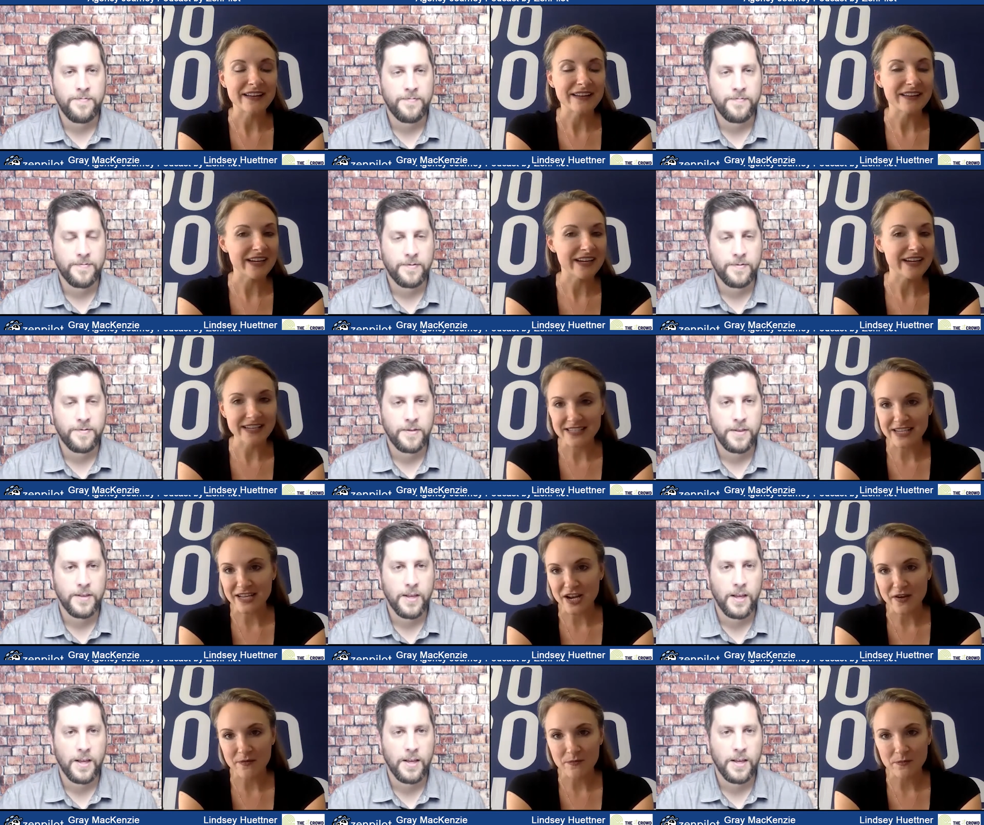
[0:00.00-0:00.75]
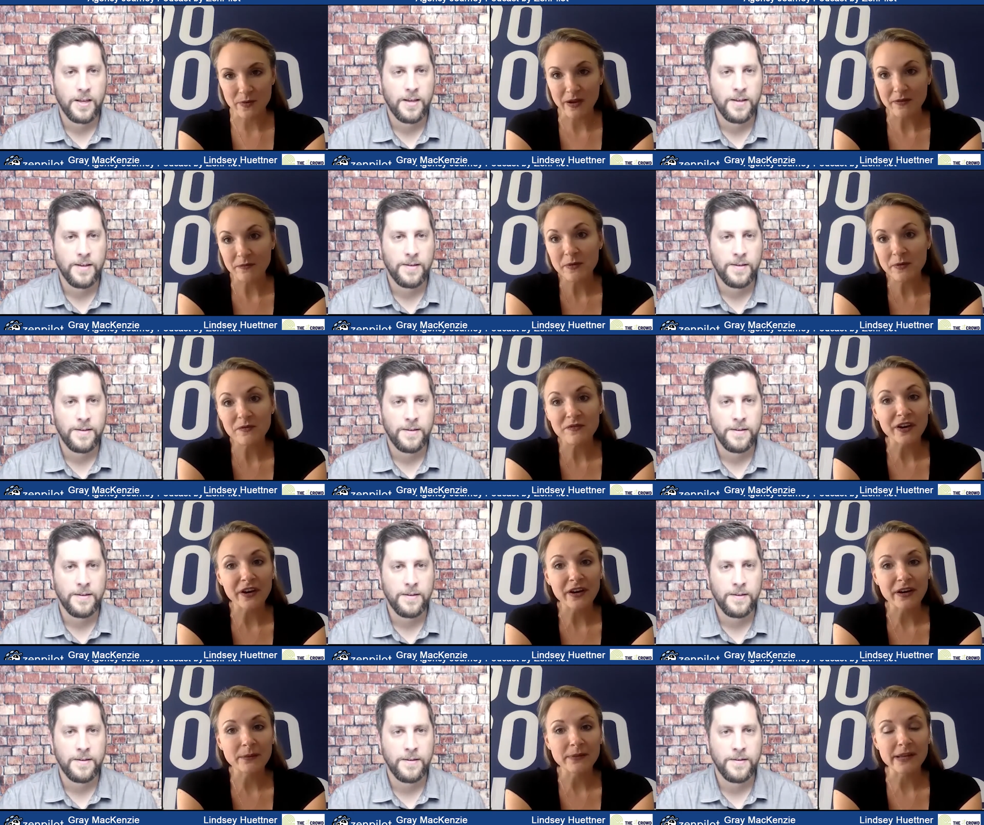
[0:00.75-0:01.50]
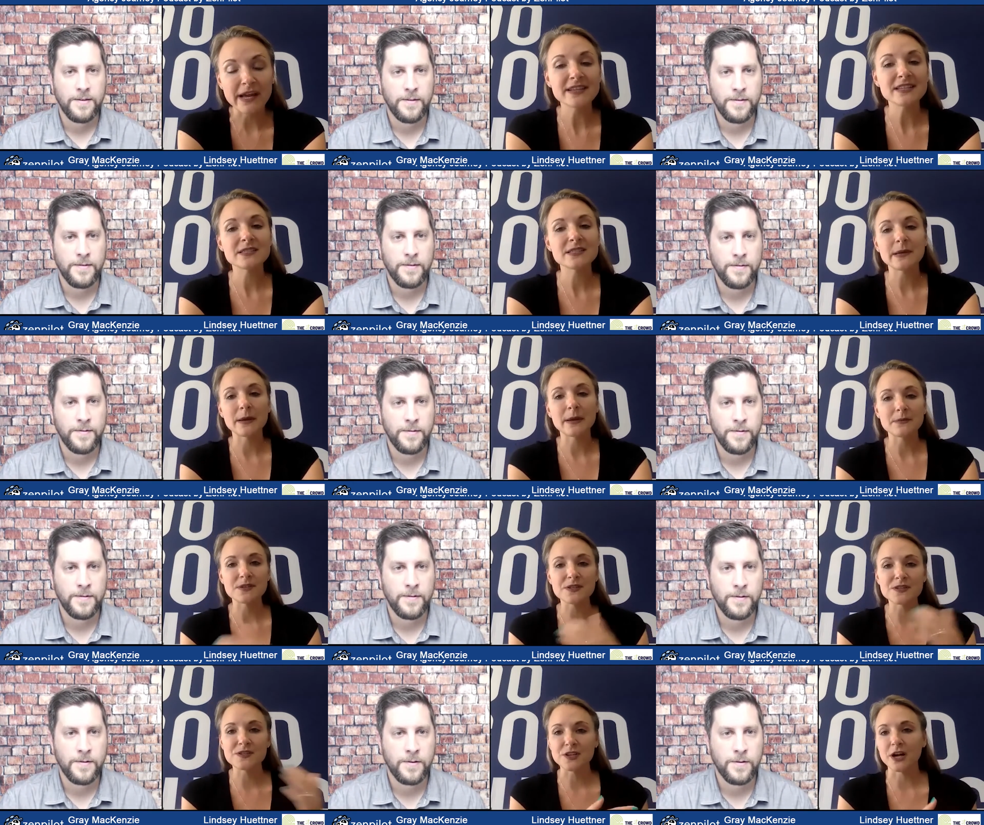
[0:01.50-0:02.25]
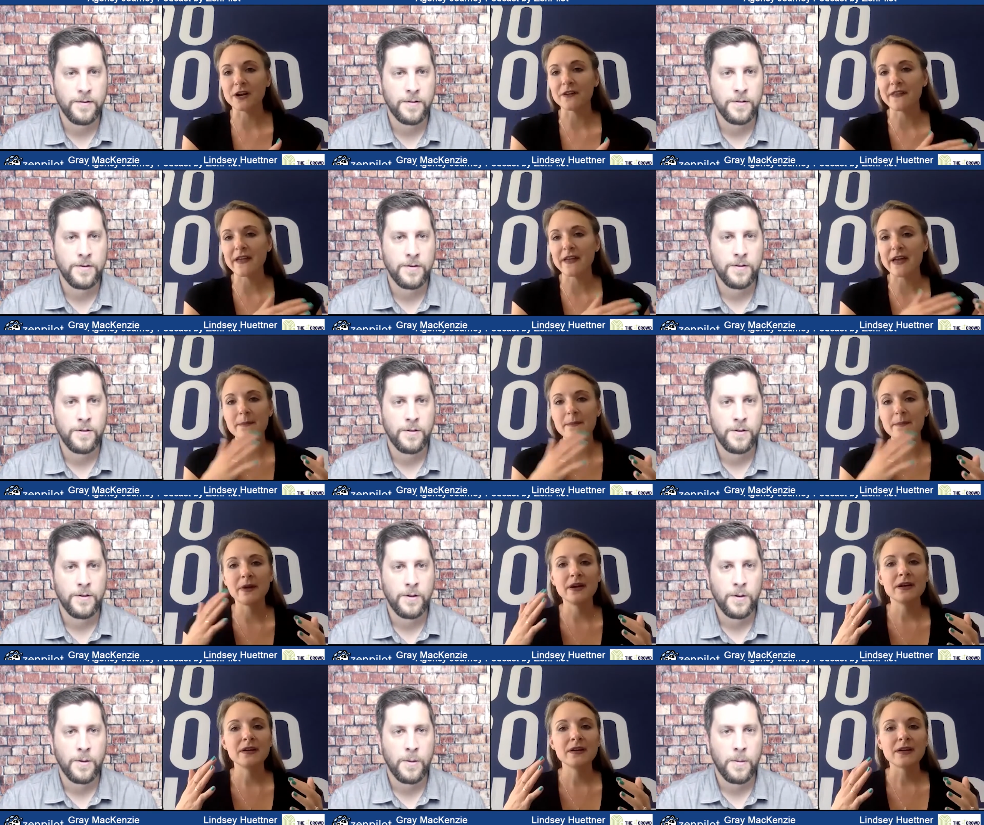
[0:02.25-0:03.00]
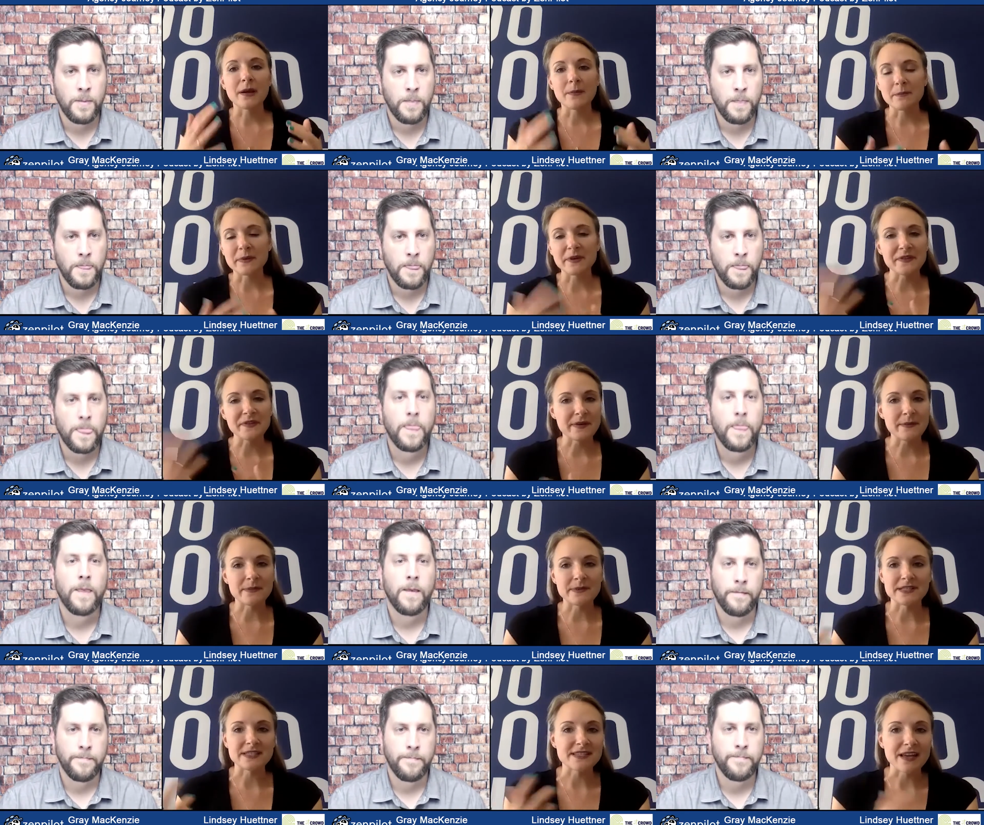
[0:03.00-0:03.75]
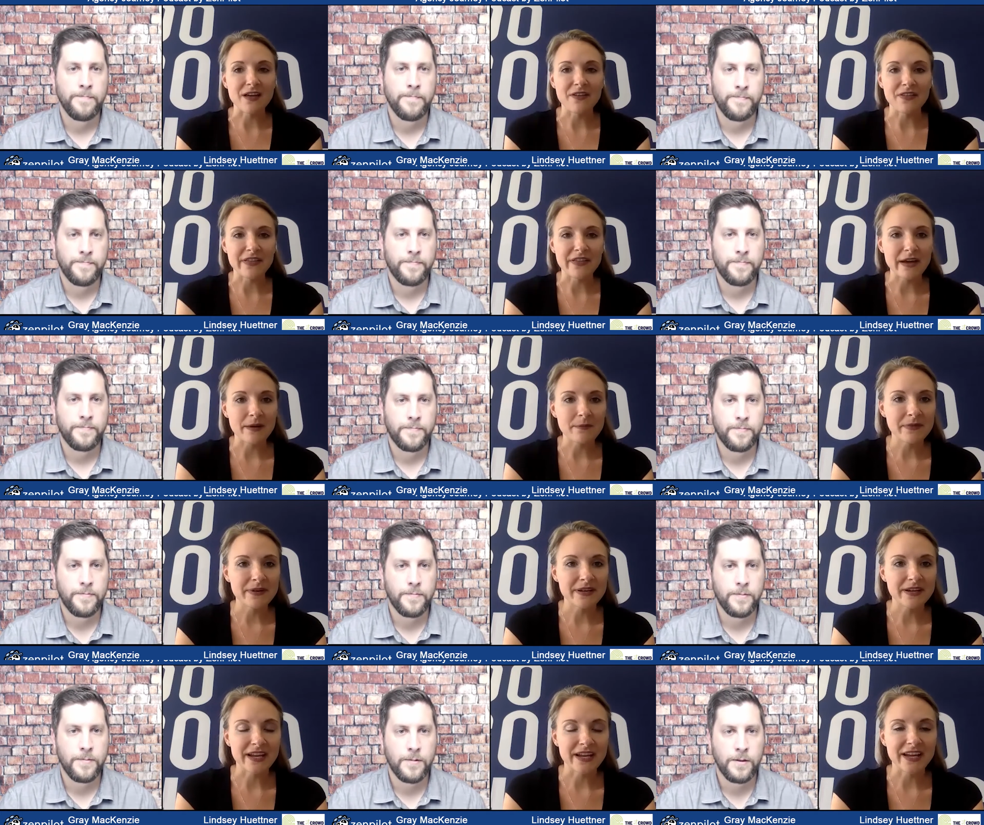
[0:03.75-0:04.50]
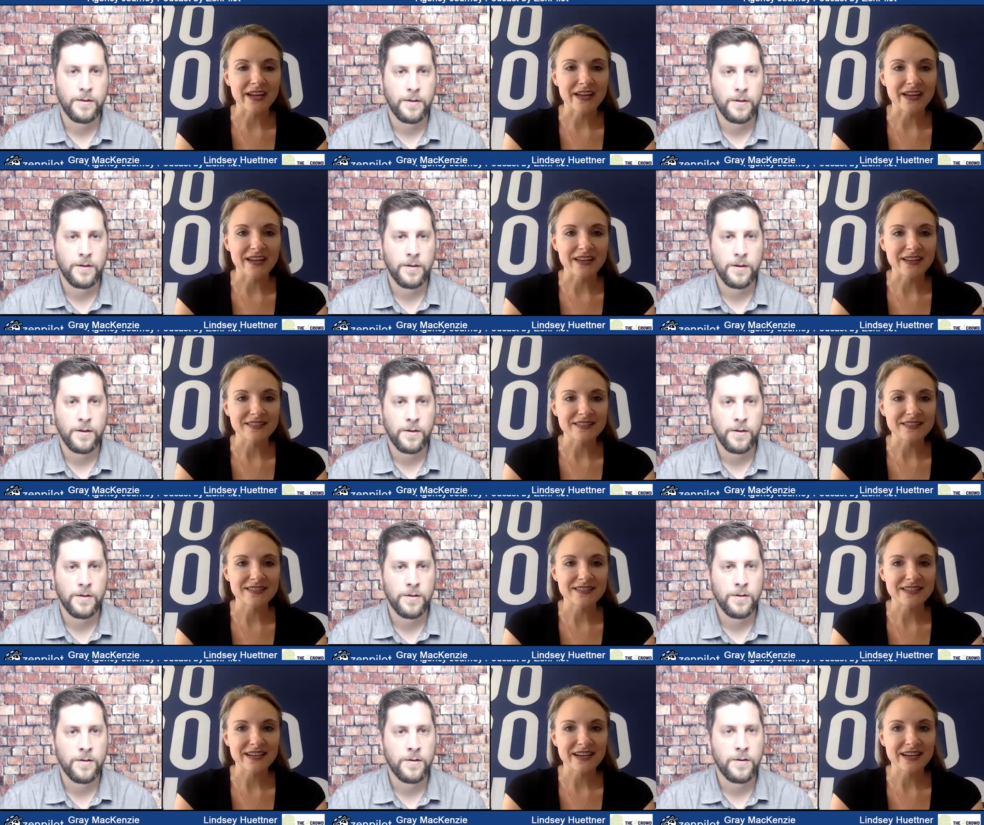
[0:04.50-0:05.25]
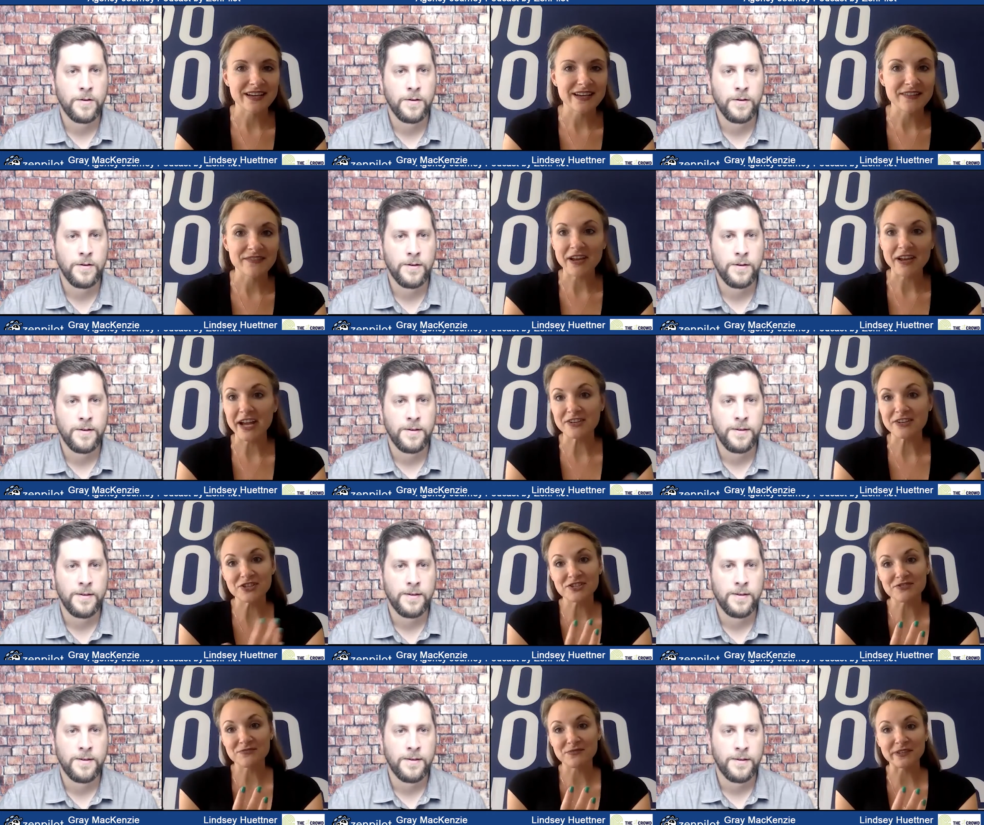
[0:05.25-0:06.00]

Speaker 1: like I said, I've been very blessed to be able to start them and build them and sell them. And I just